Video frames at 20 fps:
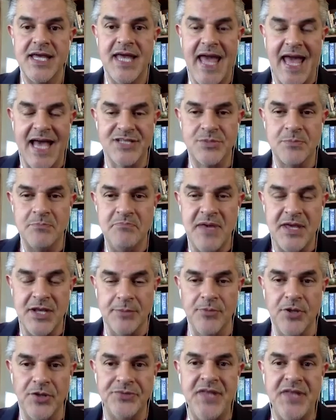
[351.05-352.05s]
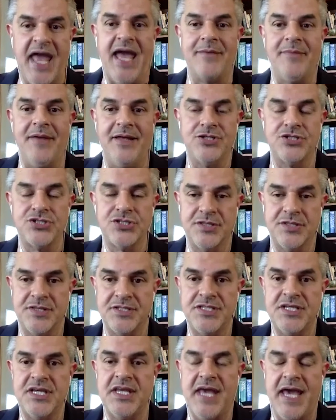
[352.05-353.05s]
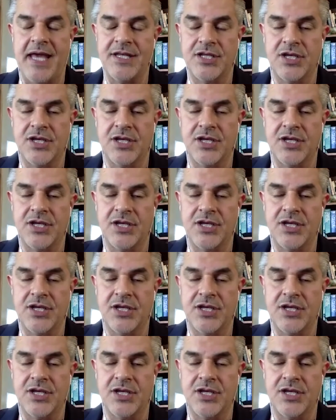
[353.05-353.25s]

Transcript: has minimal damage to the DNA,